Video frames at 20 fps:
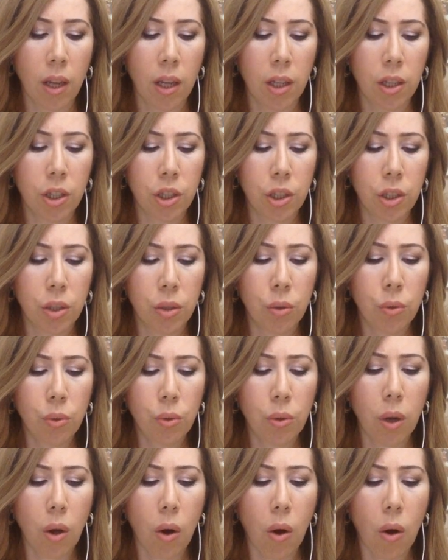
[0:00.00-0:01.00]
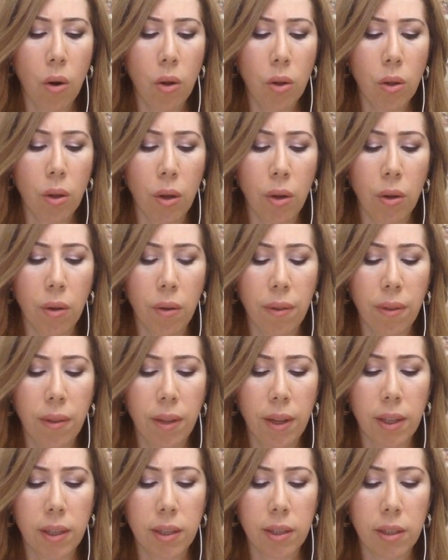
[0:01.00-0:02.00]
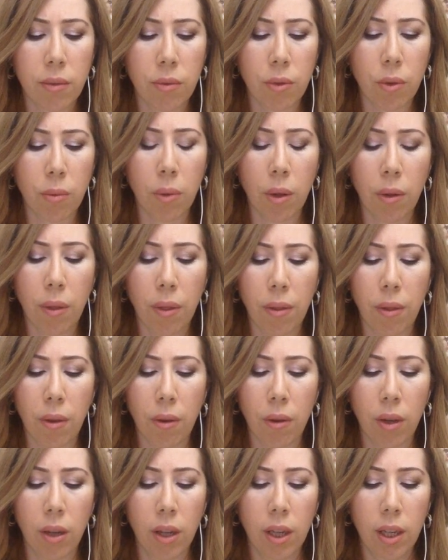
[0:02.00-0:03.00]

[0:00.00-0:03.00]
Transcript: She took all her things from there.